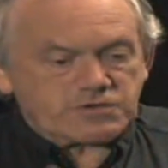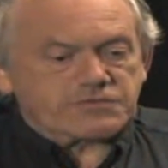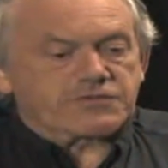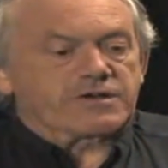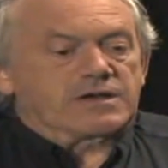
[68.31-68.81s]

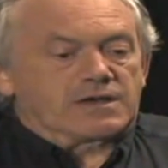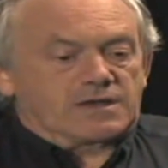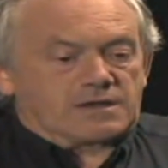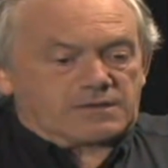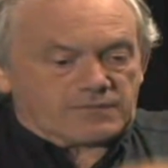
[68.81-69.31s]
of
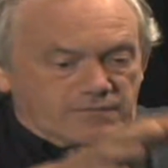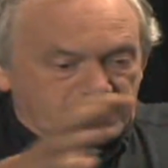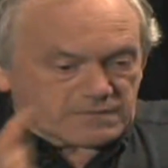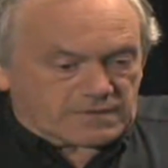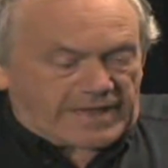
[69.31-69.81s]

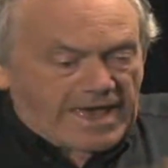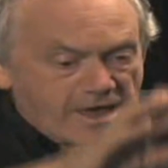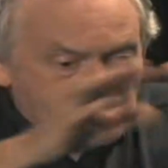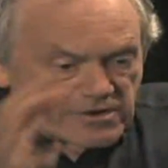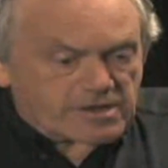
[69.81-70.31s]
the
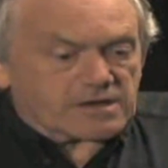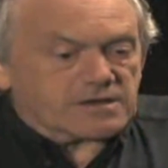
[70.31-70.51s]
area